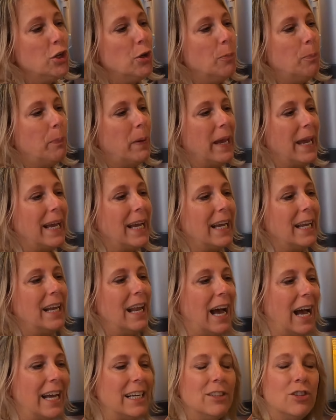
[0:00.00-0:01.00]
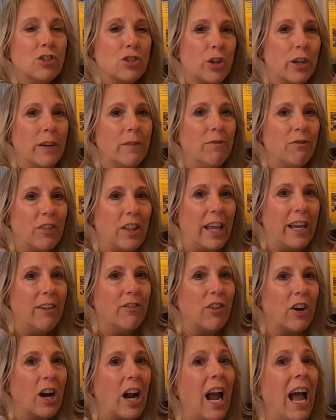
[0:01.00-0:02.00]
you pick an ice cream
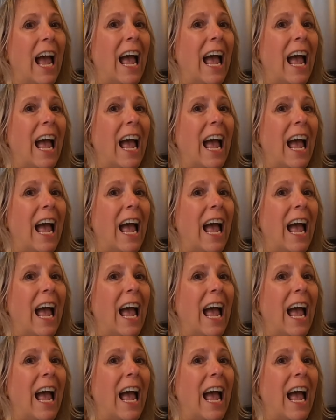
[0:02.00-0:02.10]
flavor,